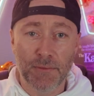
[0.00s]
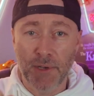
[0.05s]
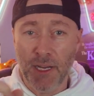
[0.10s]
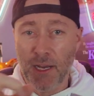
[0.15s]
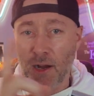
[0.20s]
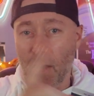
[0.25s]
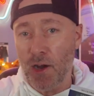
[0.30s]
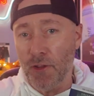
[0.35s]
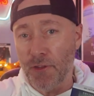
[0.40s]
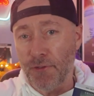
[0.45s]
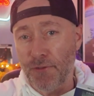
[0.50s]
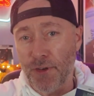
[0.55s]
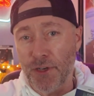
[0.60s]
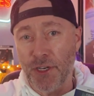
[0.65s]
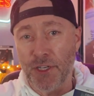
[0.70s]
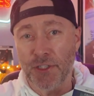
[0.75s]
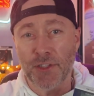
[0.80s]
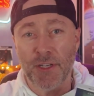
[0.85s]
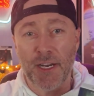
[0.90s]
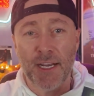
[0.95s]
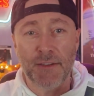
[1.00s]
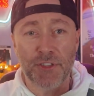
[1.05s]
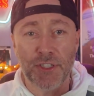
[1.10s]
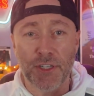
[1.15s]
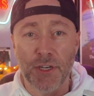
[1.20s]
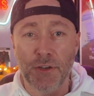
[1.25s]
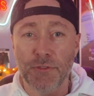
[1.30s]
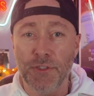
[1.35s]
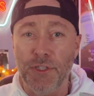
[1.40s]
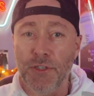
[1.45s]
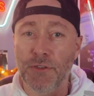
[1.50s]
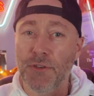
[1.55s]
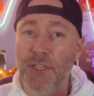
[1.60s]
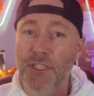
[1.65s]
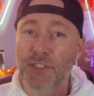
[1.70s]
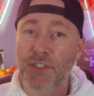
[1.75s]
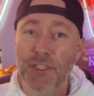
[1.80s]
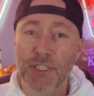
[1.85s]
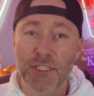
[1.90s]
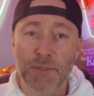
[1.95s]
all the footage that I've showed you,
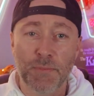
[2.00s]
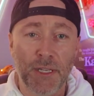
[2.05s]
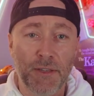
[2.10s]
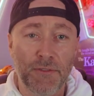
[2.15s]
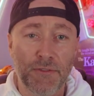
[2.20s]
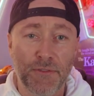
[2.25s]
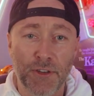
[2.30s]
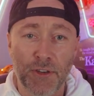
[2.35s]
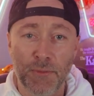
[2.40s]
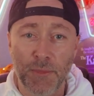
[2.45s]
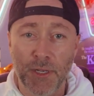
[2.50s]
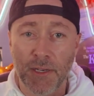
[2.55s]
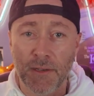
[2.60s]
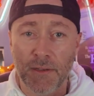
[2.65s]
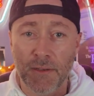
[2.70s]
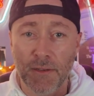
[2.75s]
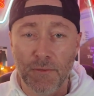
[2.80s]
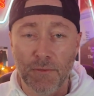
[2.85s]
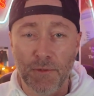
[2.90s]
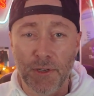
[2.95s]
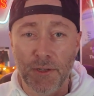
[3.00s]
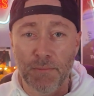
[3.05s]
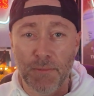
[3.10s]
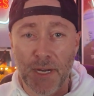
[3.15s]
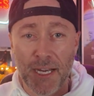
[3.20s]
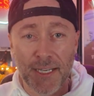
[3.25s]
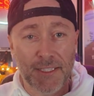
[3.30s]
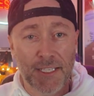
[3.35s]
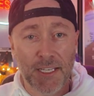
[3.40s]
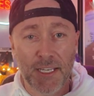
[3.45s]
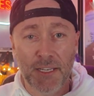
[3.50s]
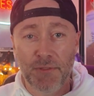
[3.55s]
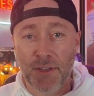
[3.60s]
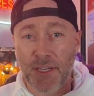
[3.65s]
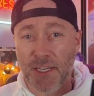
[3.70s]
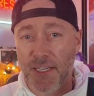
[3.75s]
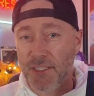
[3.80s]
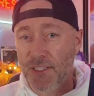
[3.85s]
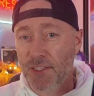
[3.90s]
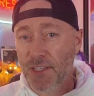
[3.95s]
it's just me filming with my
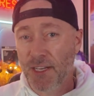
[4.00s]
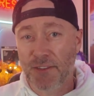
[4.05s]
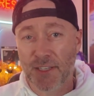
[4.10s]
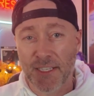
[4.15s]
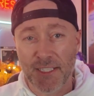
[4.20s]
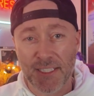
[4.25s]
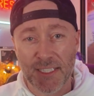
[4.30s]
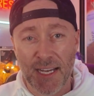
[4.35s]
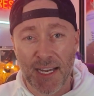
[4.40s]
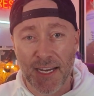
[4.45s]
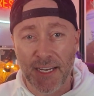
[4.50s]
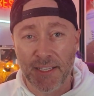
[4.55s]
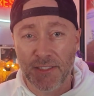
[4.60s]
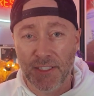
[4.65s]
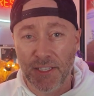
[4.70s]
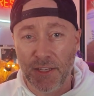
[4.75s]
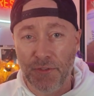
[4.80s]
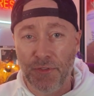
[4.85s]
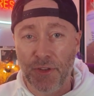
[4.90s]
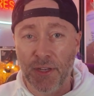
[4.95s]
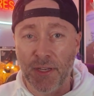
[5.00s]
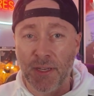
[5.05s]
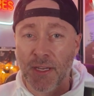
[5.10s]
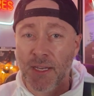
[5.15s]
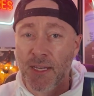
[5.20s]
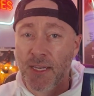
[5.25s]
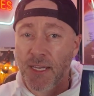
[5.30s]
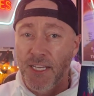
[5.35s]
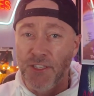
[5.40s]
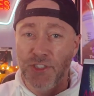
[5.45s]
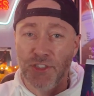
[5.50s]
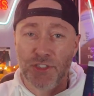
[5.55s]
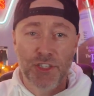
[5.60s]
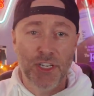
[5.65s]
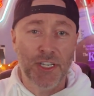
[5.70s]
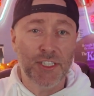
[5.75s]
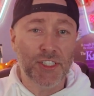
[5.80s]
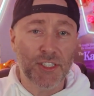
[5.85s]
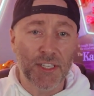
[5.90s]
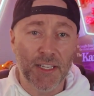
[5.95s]
TV. It's nothing scientific. It's
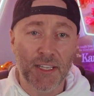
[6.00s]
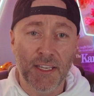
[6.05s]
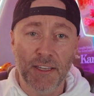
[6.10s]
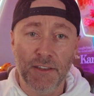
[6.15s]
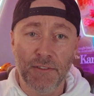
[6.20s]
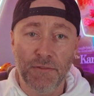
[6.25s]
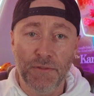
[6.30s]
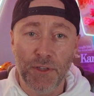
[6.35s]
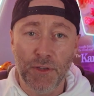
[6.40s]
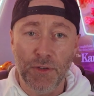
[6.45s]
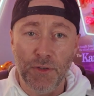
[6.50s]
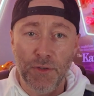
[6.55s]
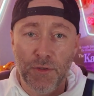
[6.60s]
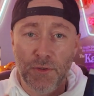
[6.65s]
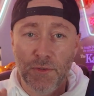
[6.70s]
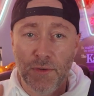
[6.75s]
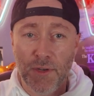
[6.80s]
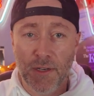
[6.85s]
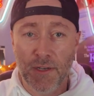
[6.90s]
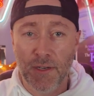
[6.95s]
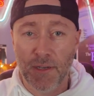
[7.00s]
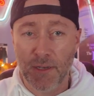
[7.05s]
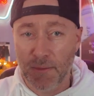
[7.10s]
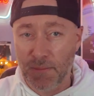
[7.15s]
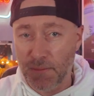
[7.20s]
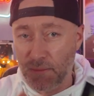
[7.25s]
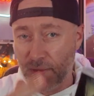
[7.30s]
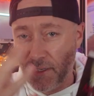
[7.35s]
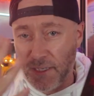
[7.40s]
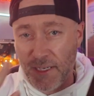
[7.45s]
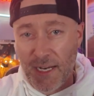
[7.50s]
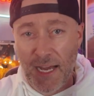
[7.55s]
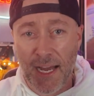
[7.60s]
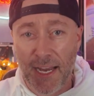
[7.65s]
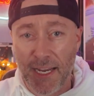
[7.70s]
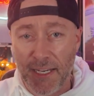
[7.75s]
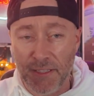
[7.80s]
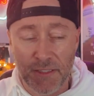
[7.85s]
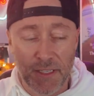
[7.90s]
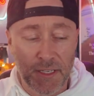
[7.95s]
just to give you an
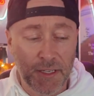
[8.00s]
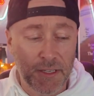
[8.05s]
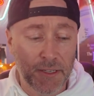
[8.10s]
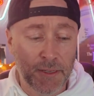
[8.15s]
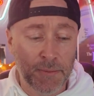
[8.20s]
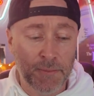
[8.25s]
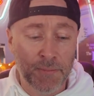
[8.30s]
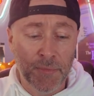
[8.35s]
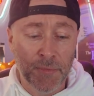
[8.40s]
idea.